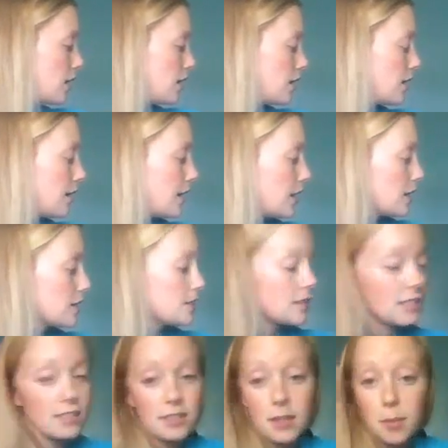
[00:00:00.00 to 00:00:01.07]
next is
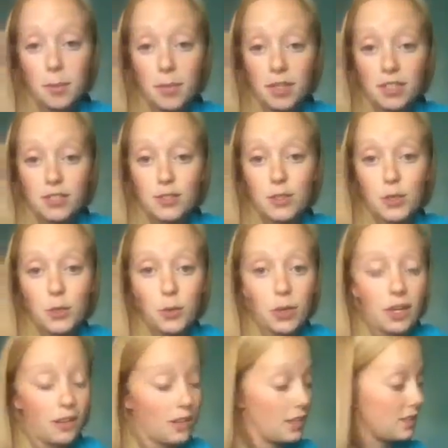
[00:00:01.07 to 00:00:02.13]
the Must Do, and
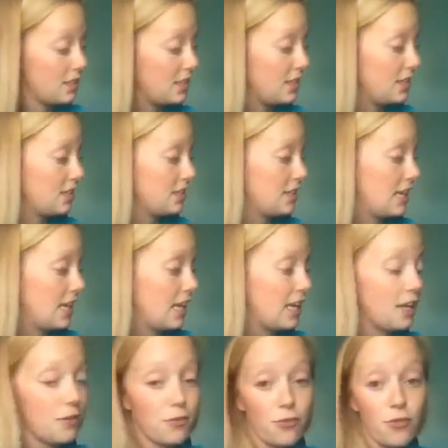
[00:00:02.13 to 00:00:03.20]
this is a
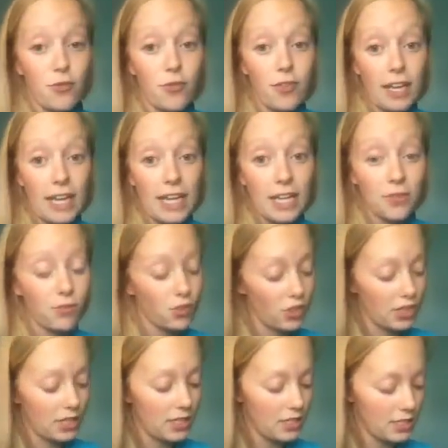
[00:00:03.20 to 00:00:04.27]

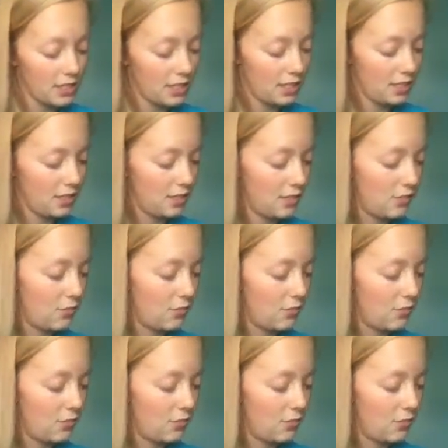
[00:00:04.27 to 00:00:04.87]
favorite for